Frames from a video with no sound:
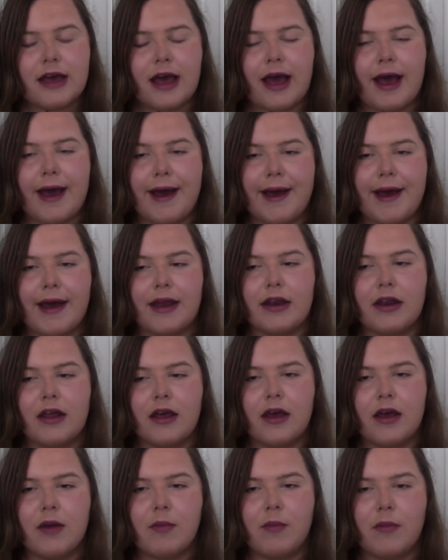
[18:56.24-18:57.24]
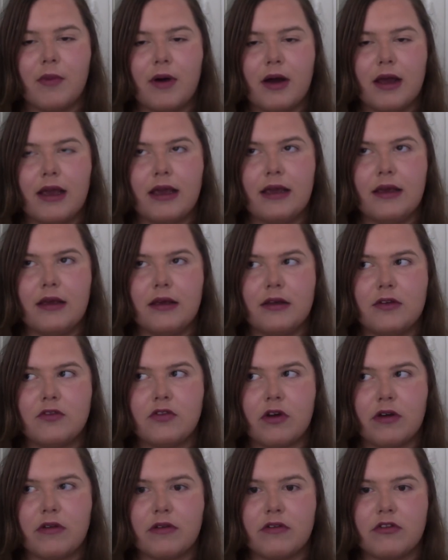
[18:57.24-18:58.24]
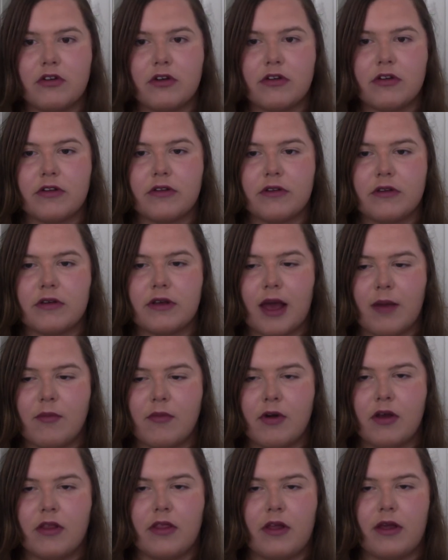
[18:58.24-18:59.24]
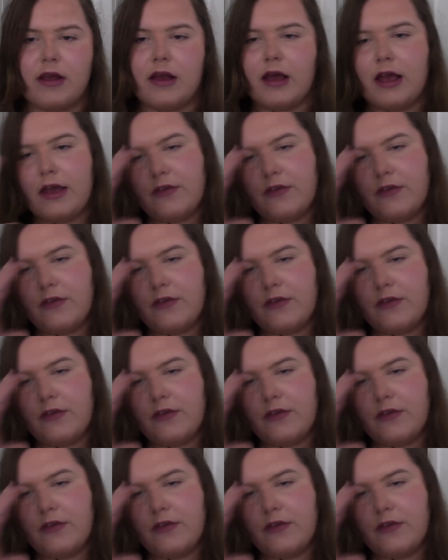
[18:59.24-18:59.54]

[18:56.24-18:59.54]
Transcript: And my driving instructor's camera, like,